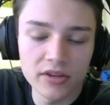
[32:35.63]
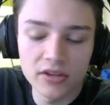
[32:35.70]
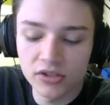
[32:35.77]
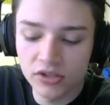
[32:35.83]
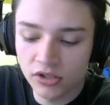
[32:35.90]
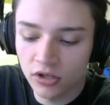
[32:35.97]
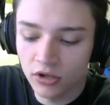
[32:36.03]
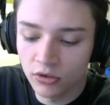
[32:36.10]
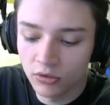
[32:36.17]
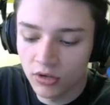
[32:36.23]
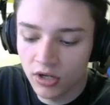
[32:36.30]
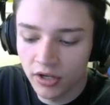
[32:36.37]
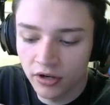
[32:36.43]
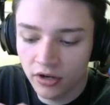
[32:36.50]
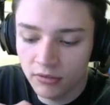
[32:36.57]
So
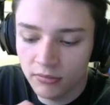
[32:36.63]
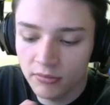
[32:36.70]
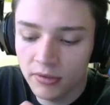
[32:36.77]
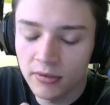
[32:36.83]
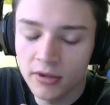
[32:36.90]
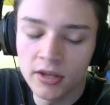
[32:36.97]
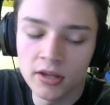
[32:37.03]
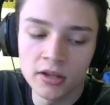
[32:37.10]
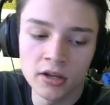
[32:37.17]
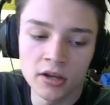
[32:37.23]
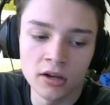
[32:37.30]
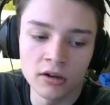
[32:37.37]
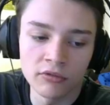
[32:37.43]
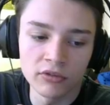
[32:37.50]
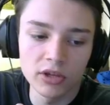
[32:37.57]
you're going to be
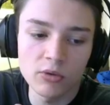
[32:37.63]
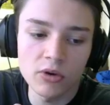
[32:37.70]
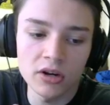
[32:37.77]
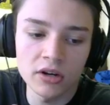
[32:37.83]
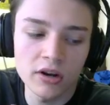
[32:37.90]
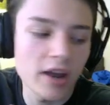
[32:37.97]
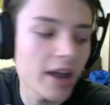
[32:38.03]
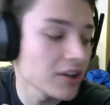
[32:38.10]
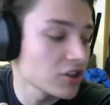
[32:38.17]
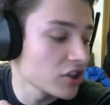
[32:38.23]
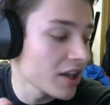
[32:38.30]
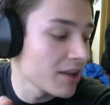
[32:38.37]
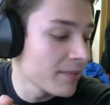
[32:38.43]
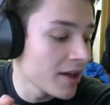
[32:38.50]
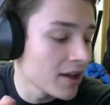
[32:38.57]
really wanting to catch
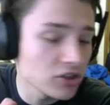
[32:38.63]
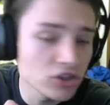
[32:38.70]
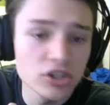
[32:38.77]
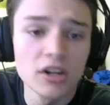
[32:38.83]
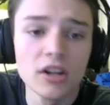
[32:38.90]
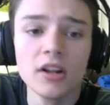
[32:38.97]
that match.